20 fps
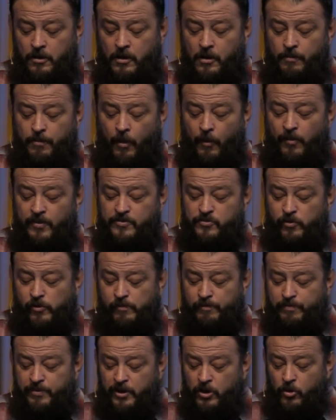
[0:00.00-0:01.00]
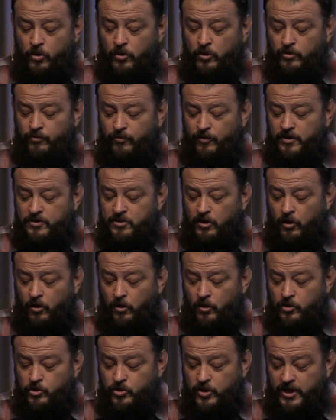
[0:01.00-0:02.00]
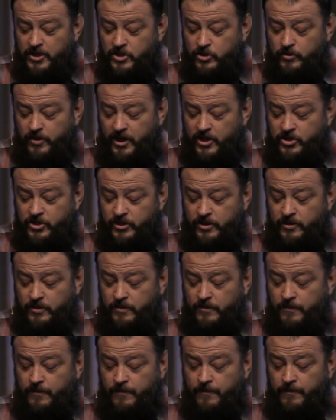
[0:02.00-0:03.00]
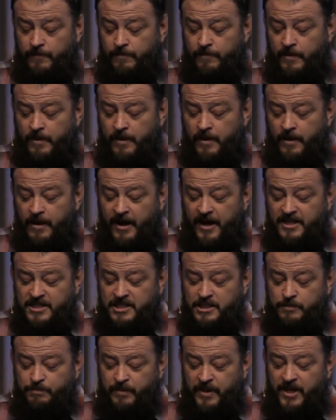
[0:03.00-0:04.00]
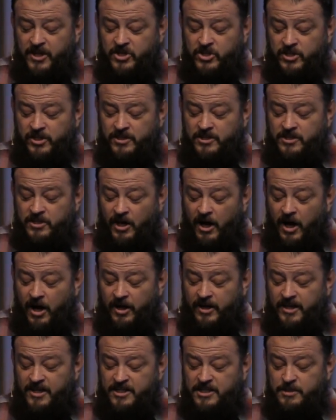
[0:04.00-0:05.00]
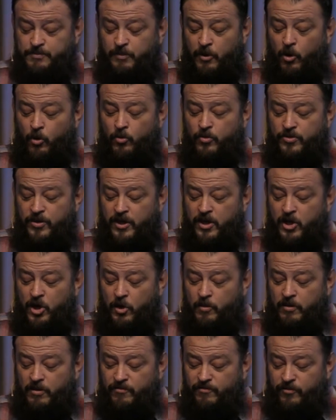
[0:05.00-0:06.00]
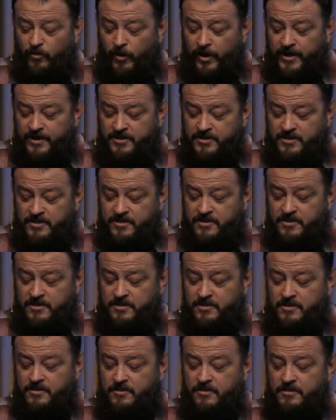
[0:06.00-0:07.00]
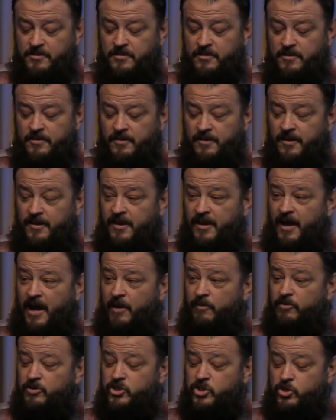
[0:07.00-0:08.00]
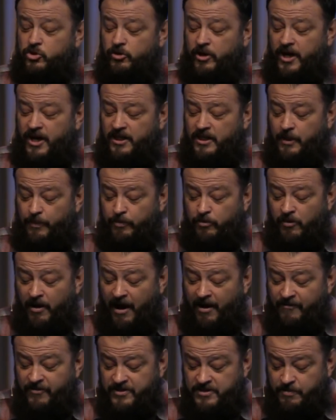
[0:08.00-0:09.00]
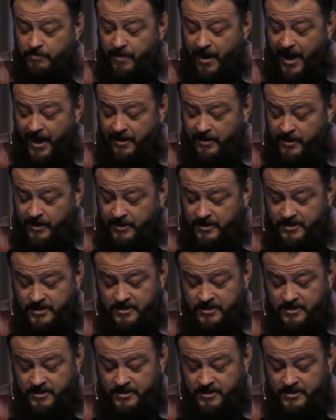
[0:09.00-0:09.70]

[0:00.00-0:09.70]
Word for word: but was rebuked for his own transgression. A speechless donkey spoke with a human voice and restrain the prophet's madness.